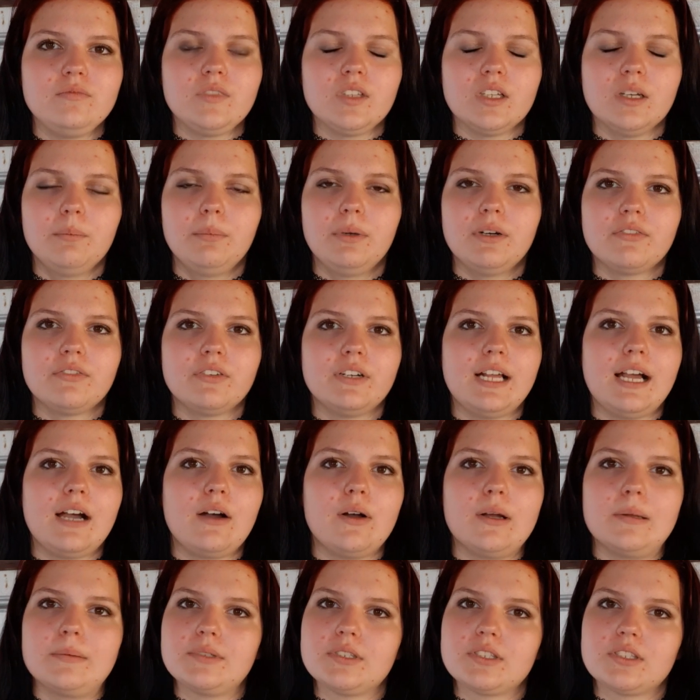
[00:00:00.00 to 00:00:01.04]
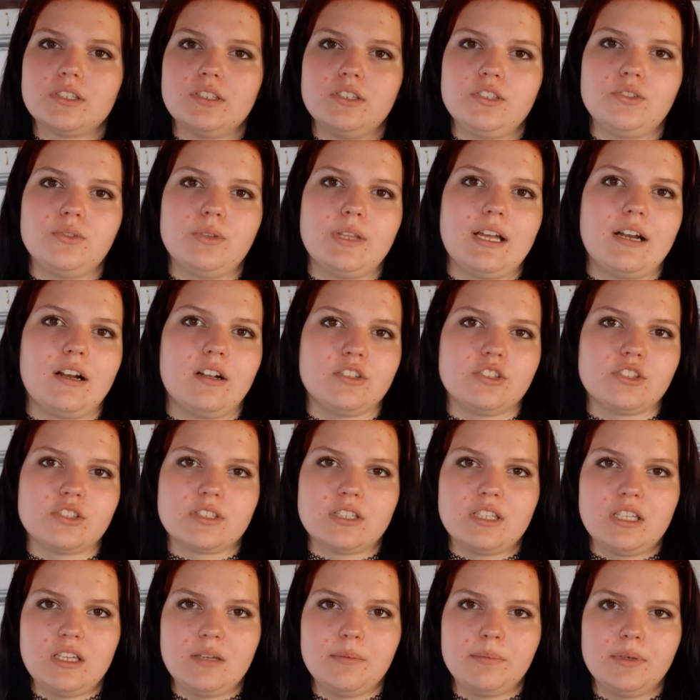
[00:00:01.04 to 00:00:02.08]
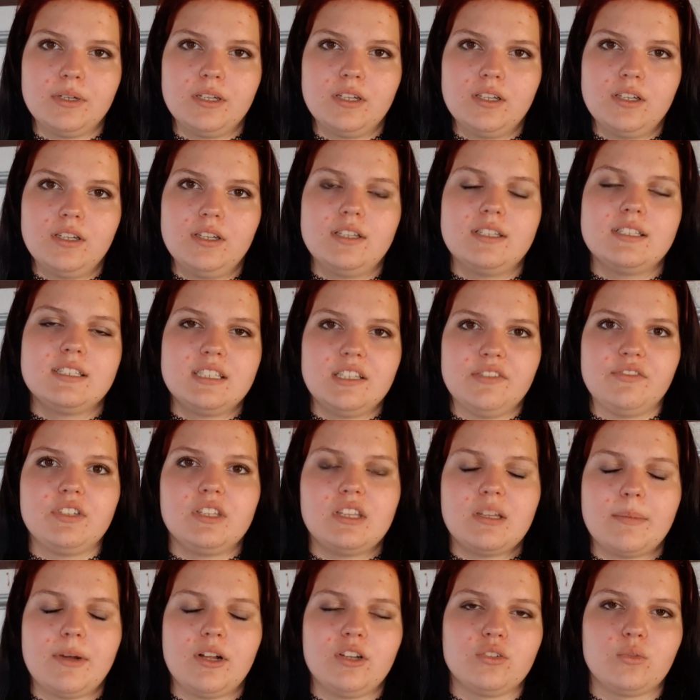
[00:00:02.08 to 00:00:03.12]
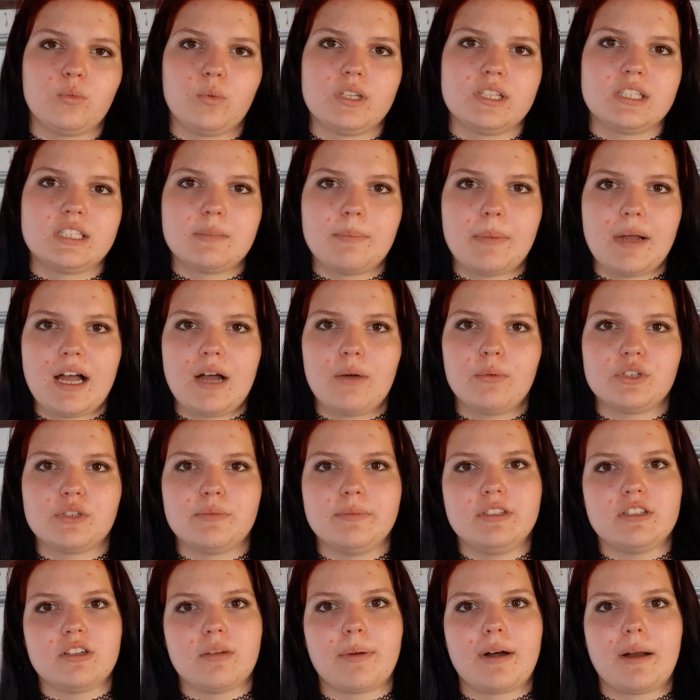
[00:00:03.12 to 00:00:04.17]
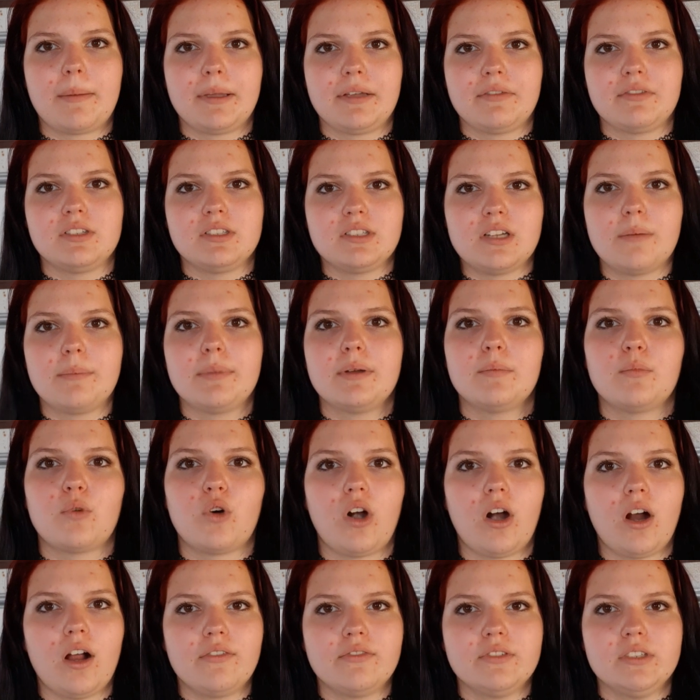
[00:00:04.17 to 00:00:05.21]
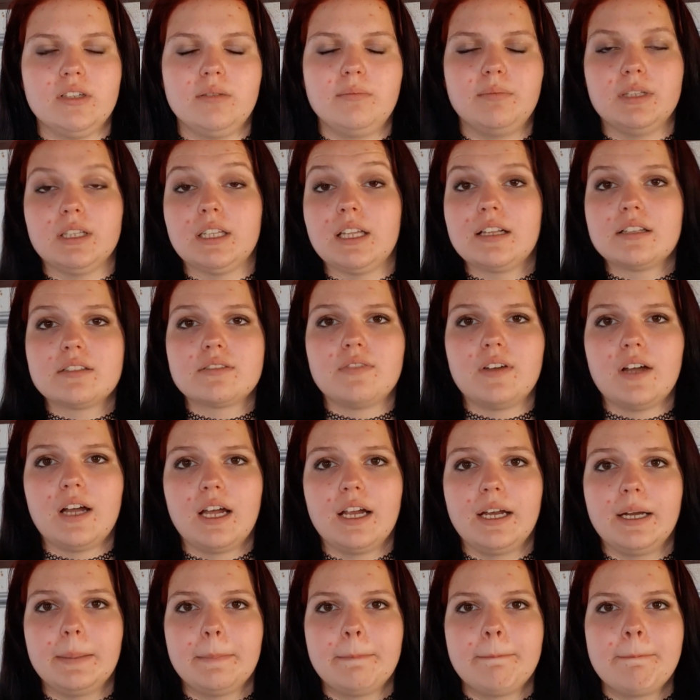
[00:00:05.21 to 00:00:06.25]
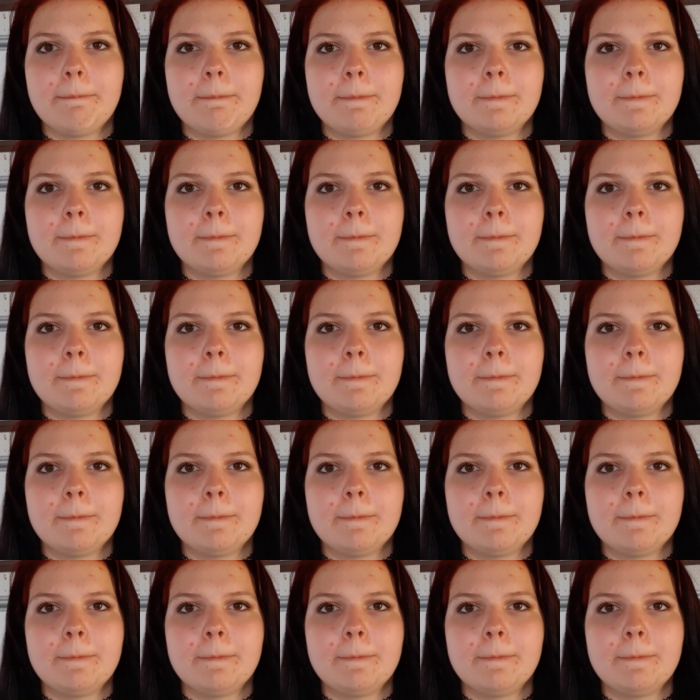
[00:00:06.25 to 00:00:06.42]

But for now, I'm just going to do that. I'll just keep sifting them all into one spot, which means I'll probably have to dump it more often, but that's fine.